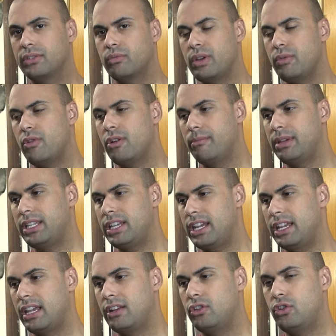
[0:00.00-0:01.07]
we won't be
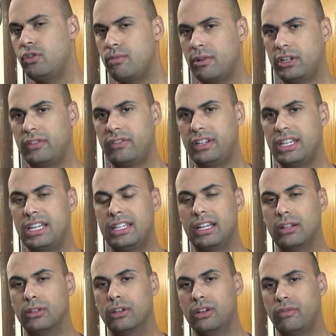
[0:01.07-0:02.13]
taking too much of a
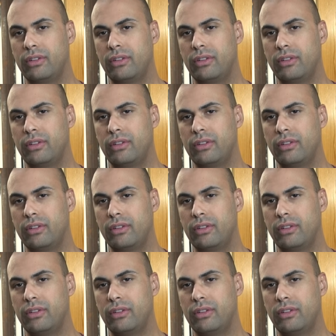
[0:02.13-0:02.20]
detail look.